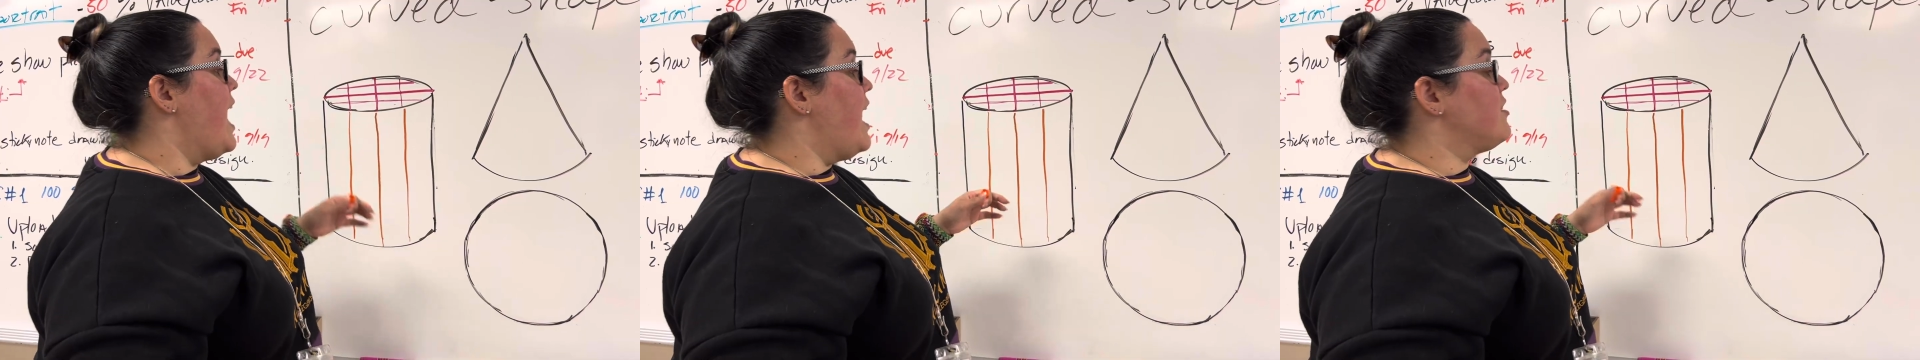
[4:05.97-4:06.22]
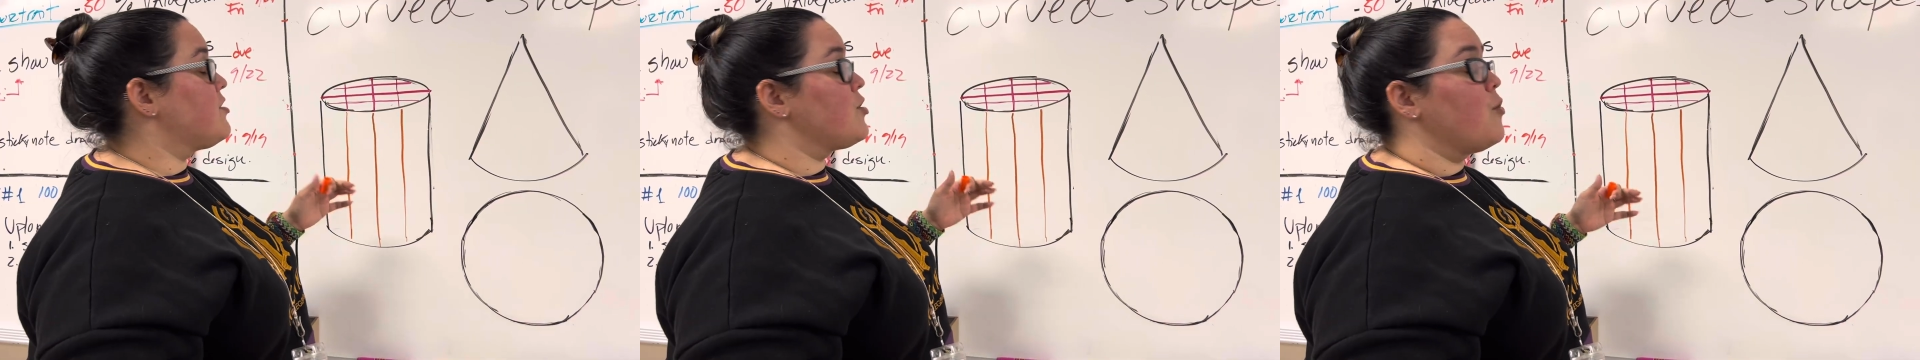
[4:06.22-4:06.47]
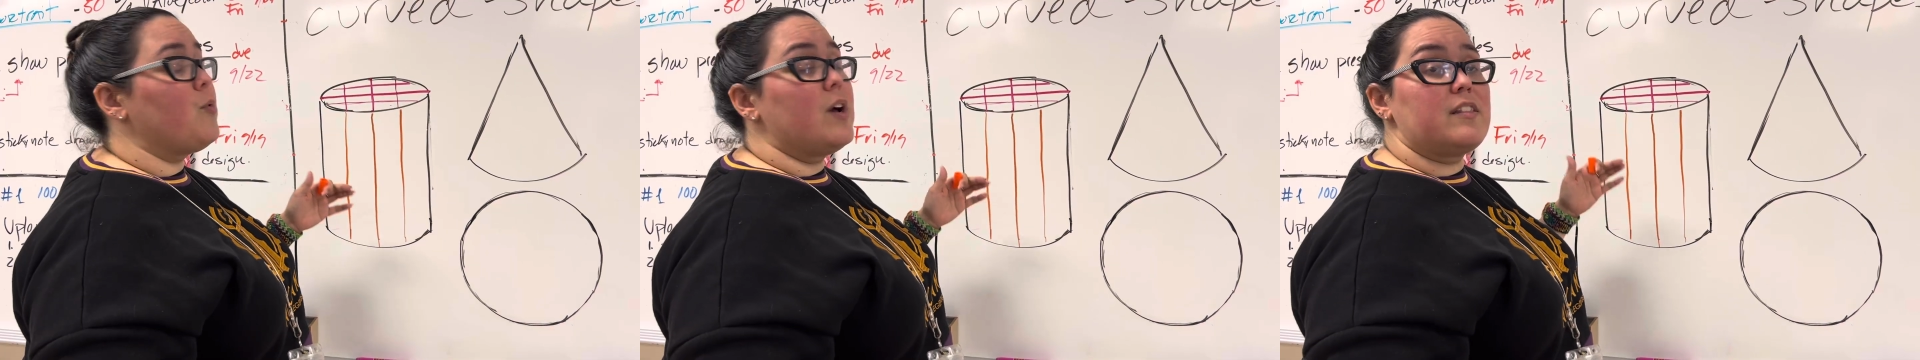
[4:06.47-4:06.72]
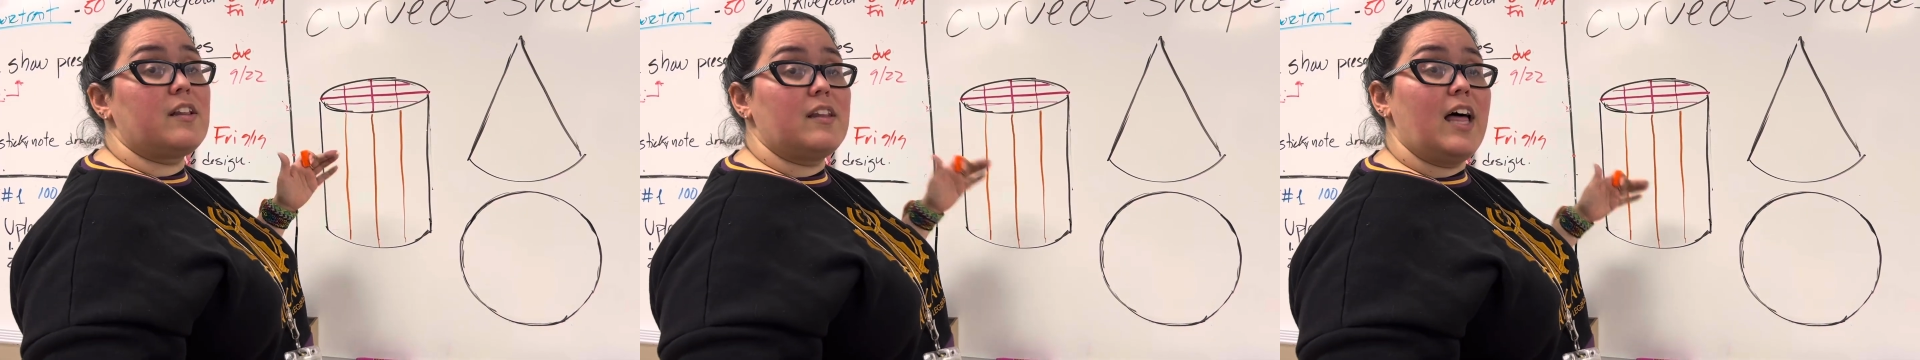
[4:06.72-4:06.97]
And so
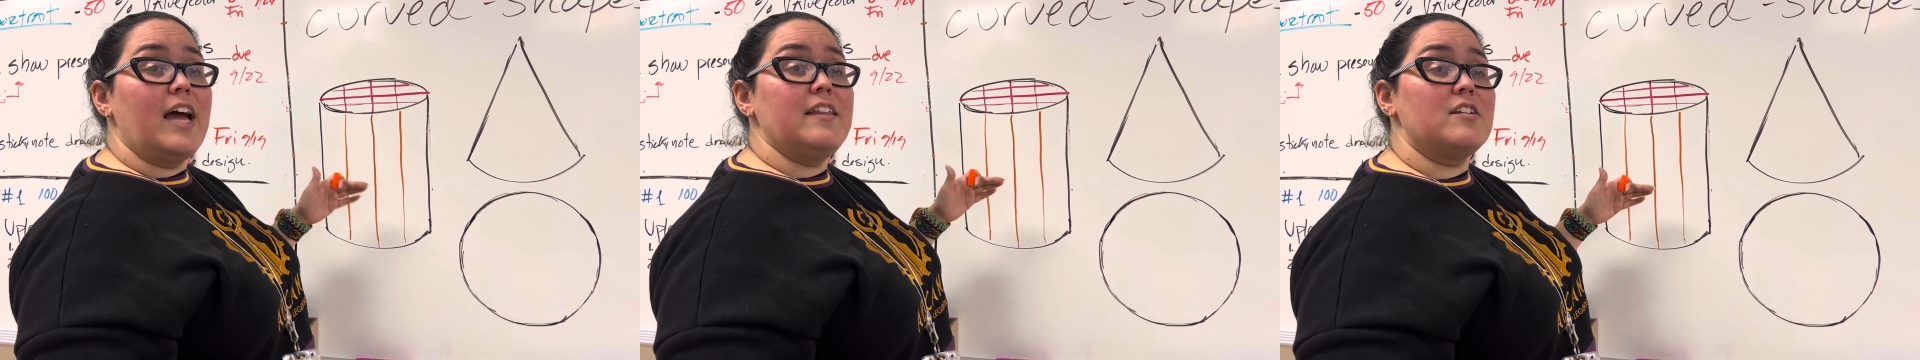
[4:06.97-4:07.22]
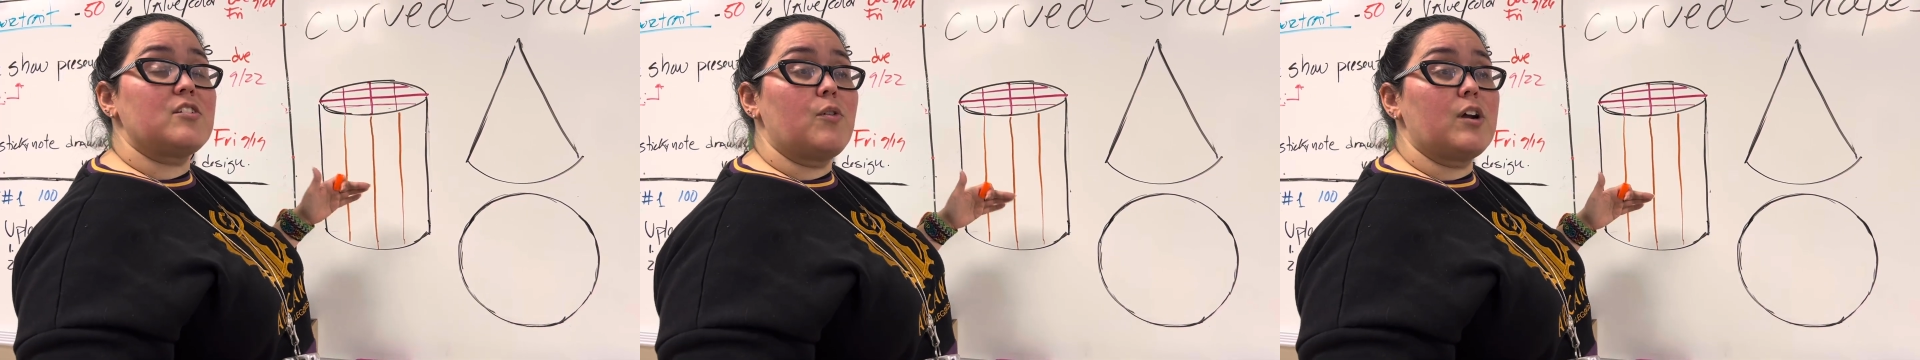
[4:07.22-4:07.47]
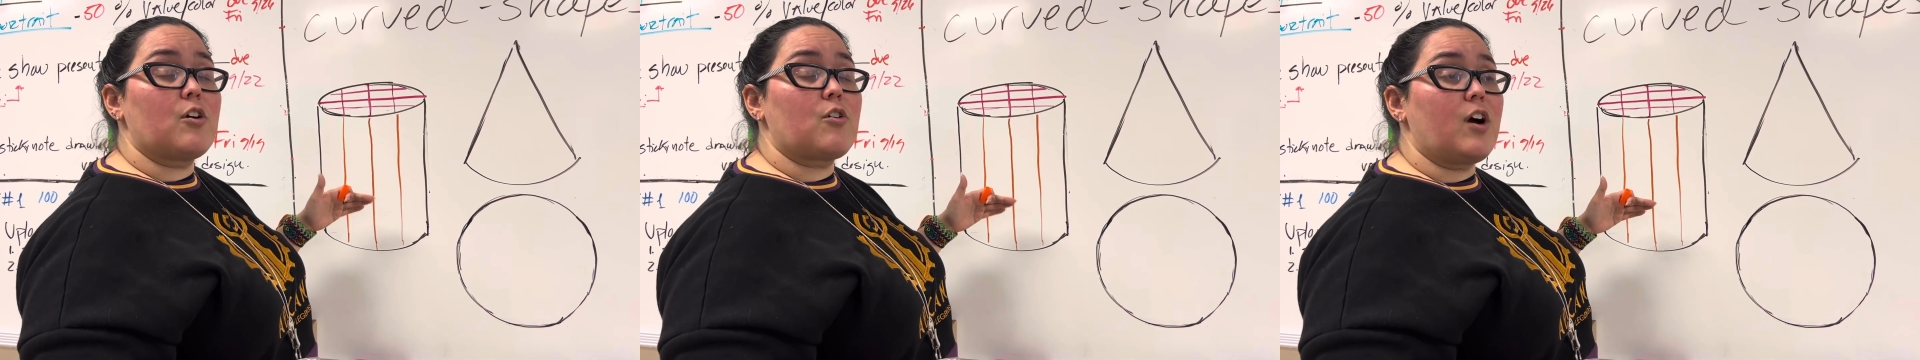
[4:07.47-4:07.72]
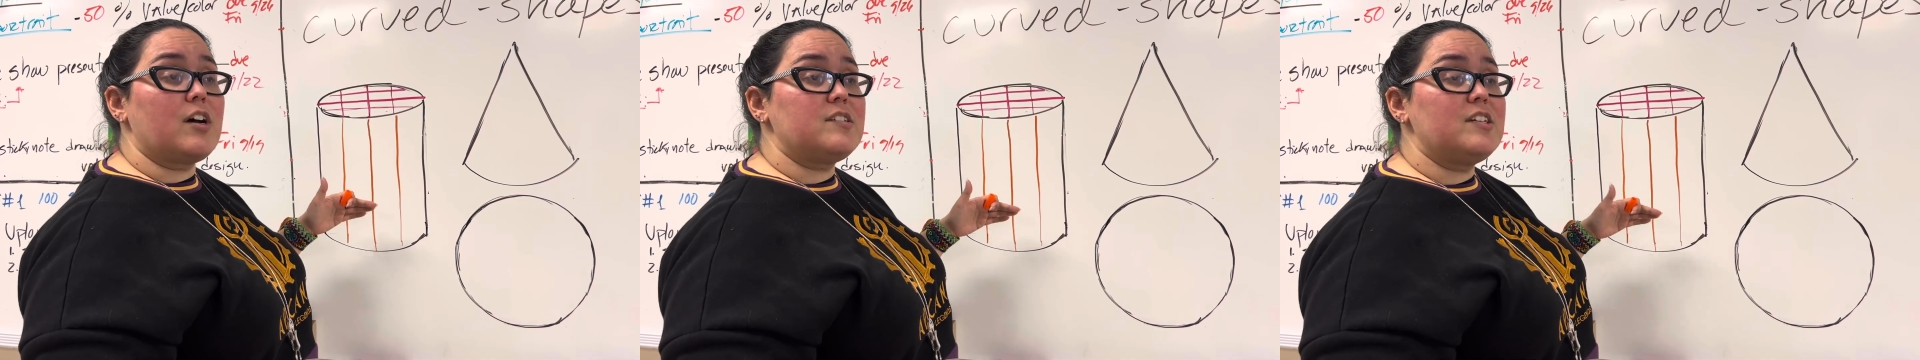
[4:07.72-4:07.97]
what the line that's going
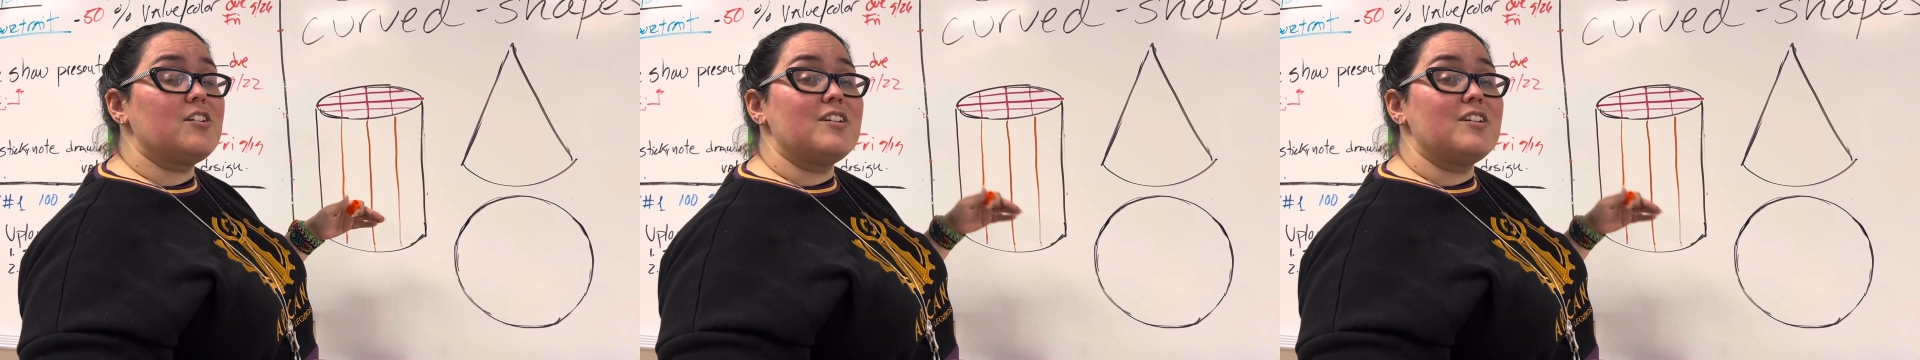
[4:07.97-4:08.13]
across here